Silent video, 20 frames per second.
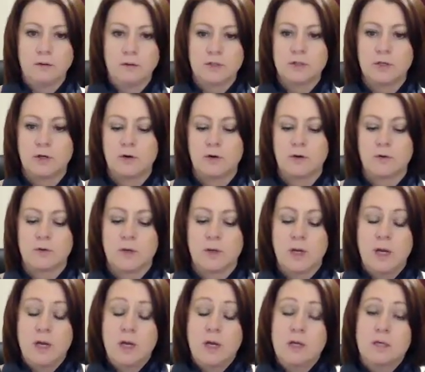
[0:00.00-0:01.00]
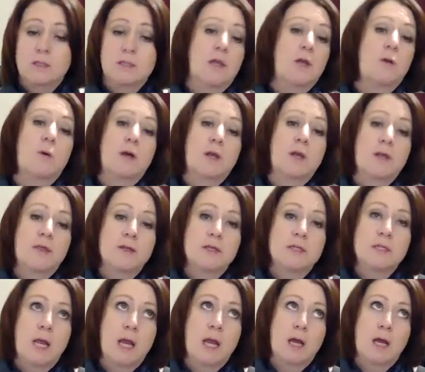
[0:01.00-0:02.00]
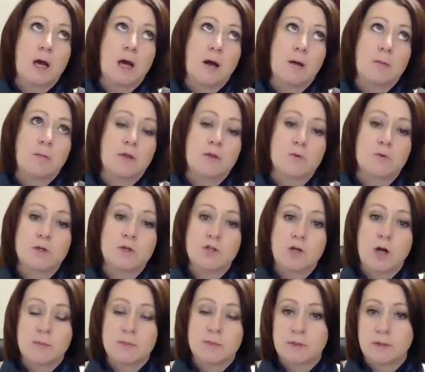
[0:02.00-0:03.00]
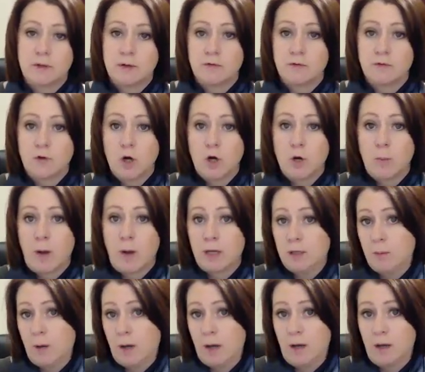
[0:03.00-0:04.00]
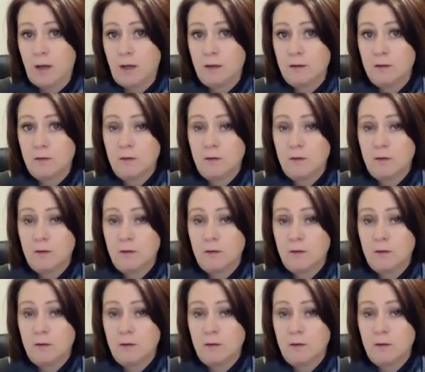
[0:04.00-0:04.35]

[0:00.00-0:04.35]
So say you want to take 3 drops of copaiba